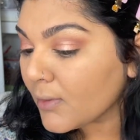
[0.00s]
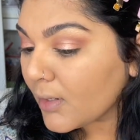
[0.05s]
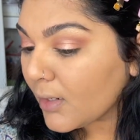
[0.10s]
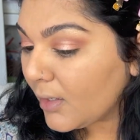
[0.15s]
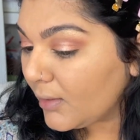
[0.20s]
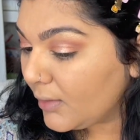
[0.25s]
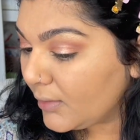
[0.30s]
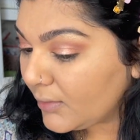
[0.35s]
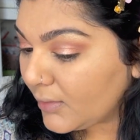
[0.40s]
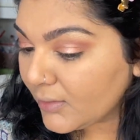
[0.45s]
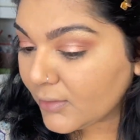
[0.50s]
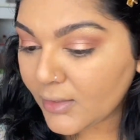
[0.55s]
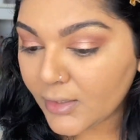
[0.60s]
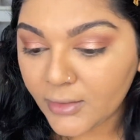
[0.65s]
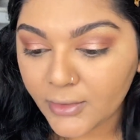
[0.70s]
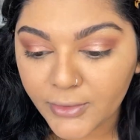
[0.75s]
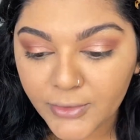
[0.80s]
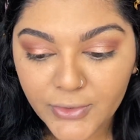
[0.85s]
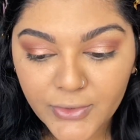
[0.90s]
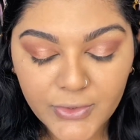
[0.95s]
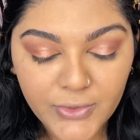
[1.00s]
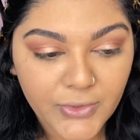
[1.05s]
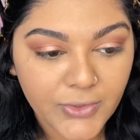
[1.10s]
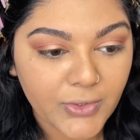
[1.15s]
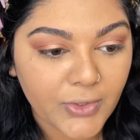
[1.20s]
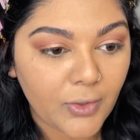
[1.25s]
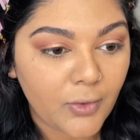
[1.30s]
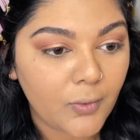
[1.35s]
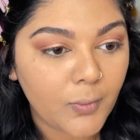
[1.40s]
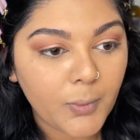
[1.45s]
And I think that looks
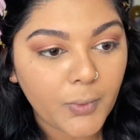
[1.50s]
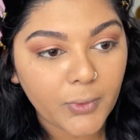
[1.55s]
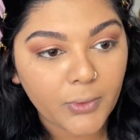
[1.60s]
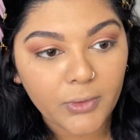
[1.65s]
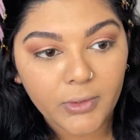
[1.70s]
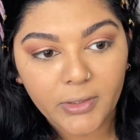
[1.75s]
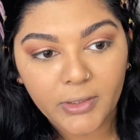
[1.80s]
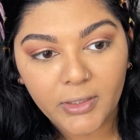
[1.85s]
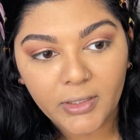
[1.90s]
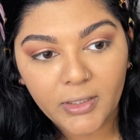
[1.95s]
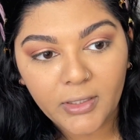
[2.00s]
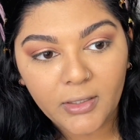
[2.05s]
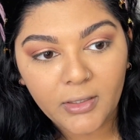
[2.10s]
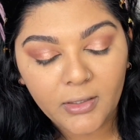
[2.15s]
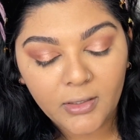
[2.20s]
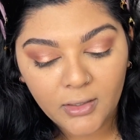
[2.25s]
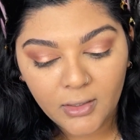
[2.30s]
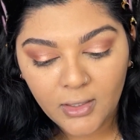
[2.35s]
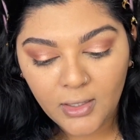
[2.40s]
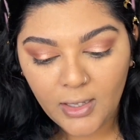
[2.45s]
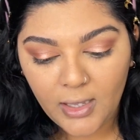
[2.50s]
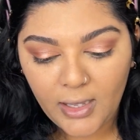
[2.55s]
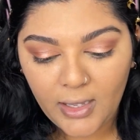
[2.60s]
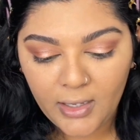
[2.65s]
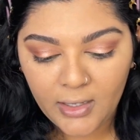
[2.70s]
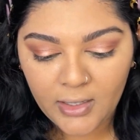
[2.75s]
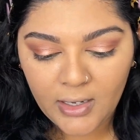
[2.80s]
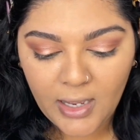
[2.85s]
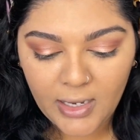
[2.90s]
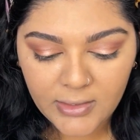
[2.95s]
so pretty.
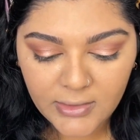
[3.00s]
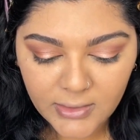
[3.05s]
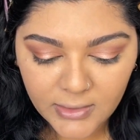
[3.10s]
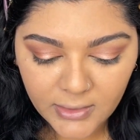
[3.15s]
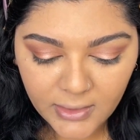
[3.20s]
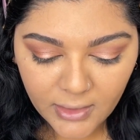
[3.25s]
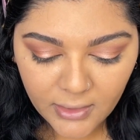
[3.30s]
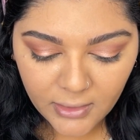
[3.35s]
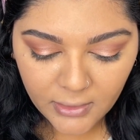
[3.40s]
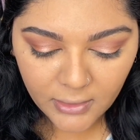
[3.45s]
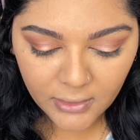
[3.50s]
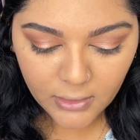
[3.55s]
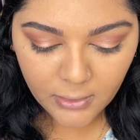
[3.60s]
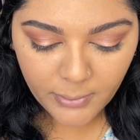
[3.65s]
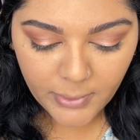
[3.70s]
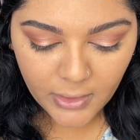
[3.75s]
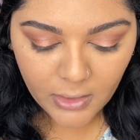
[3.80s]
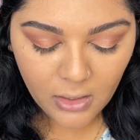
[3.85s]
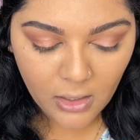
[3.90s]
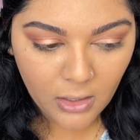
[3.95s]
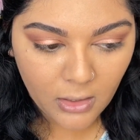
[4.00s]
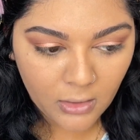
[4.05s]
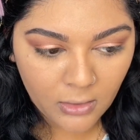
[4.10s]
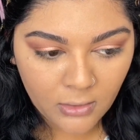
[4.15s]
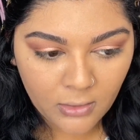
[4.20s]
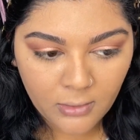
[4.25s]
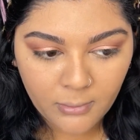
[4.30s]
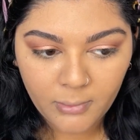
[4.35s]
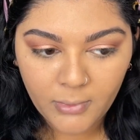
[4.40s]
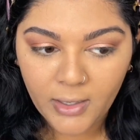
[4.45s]
And I did get a little bit on
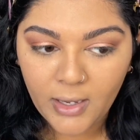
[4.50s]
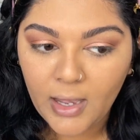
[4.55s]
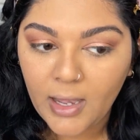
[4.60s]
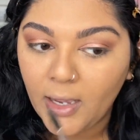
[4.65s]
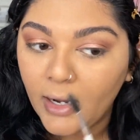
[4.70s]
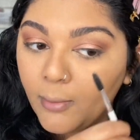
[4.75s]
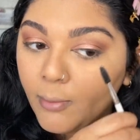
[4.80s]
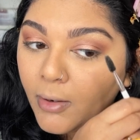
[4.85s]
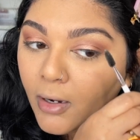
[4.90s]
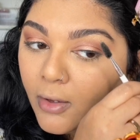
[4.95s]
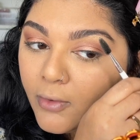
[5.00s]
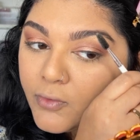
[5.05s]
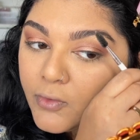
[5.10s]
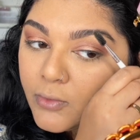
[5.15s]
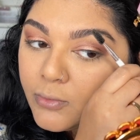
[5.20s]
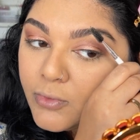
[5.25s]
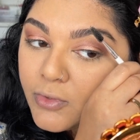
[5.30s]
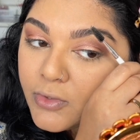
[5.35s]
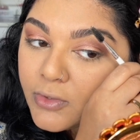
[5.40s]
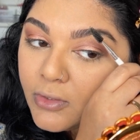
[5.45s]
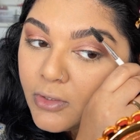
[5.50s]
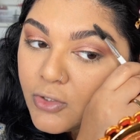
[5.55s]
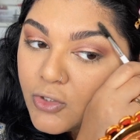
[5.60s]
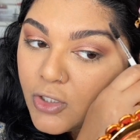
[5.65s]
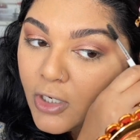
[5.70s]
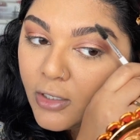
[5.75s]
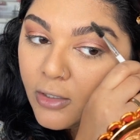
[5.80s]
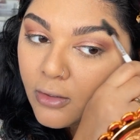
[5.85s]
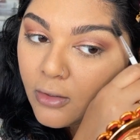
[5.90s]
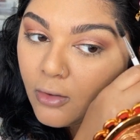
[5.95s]
my eyebrow, so I'm just going to
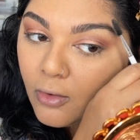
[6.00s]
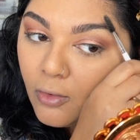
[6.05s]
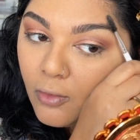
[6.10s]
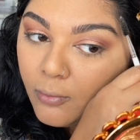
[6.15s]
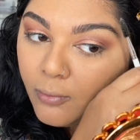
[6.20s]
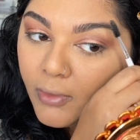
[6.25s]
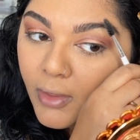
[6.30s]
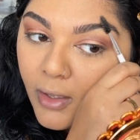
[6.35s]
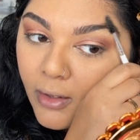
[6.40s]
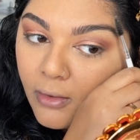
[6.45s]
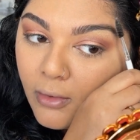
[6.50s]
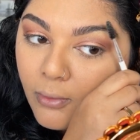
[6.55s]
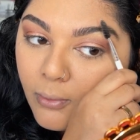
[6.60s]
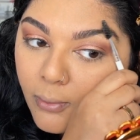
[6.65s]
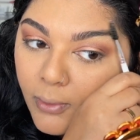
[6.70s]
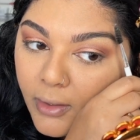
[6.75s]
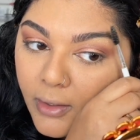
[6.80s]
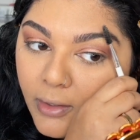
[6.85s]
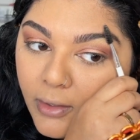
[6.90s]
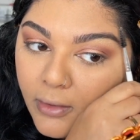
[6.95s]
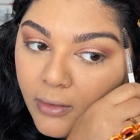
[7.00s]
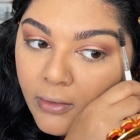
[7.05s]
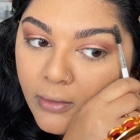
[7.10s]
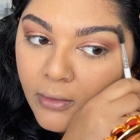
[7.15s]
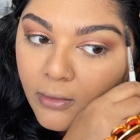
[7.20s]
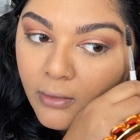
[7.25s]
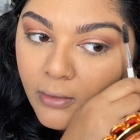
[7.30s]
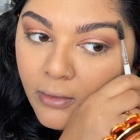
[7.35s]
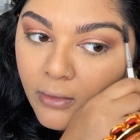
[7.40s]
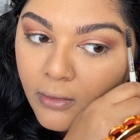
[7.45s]
try to comb that away.
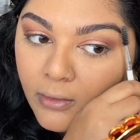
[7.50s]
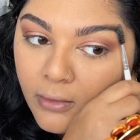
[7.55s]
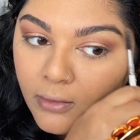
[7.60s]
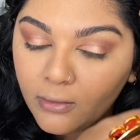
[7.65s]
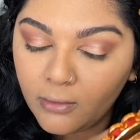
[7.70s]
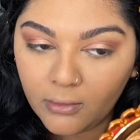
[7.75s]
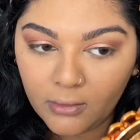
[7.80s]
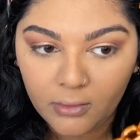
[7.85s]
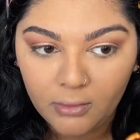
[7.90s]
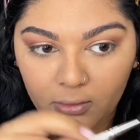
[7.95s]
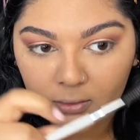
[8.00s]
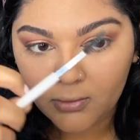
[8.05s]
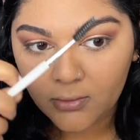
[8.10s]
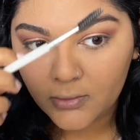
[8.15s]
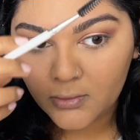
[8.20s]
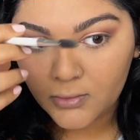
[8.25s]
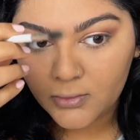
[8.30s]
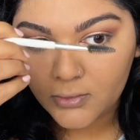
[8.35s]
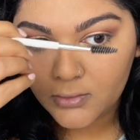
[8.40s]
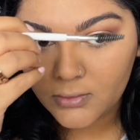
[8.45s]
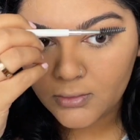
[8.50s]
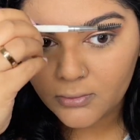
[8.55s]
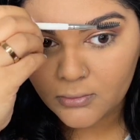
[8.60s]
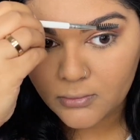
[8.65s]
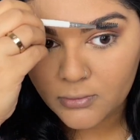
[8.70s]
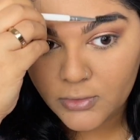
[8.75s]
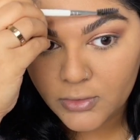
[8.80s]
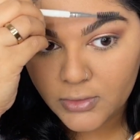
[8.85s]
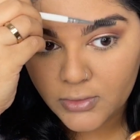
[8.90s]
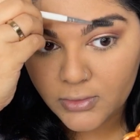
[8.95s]
So
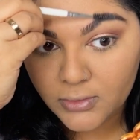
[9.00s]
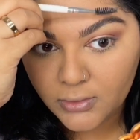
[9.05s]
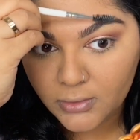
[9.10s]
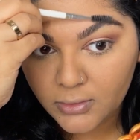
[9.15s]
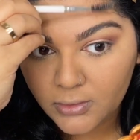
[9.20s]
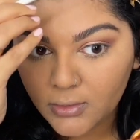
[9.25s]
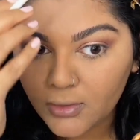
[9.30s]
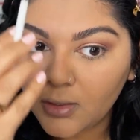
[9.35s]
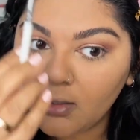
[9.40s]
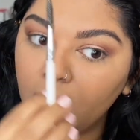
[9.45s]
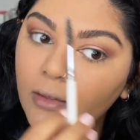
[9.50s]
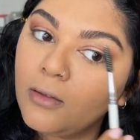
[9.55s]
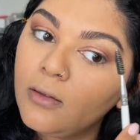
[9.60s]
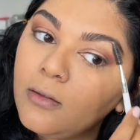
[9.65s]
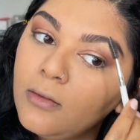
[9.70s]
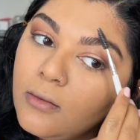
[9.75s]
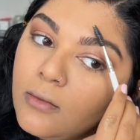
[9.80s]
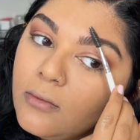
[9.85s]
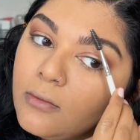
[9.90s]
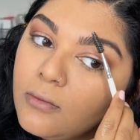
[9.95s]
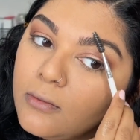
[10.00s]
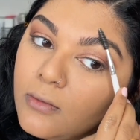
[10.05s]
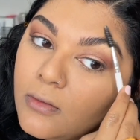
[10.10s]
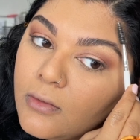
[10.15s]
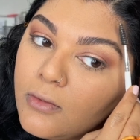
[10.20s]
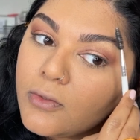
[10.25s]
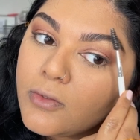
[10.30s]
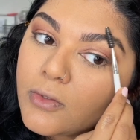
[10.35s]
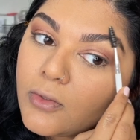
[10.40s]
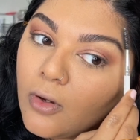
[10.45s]
just like that. And
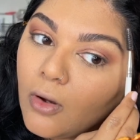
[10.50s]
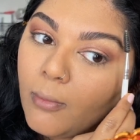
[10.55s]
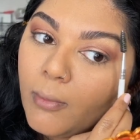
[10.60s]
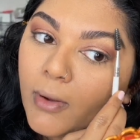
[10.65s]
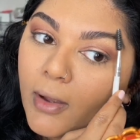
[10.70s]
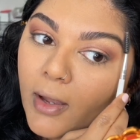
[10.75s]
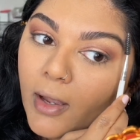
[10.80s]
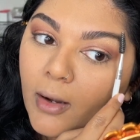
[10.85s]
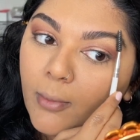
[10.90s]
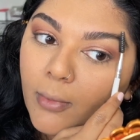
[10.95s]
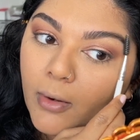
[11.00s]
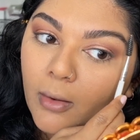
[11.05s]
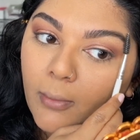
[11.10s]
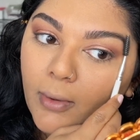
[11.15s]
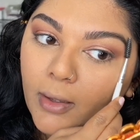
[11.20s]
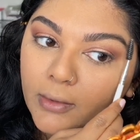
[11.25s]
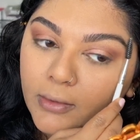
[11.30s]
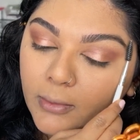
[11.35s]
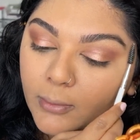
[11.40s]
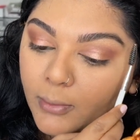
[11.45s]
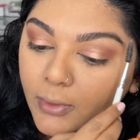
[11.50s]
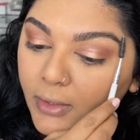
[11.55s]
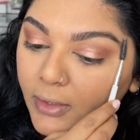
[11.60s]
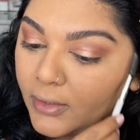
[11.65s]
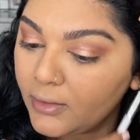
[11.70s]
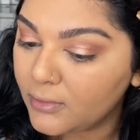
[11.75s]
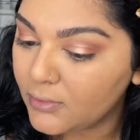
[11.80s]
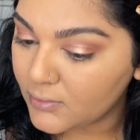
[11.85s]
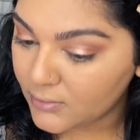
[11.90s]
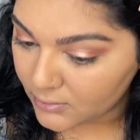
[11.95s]
just comb my eyebrow back in
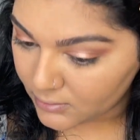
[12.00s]
place.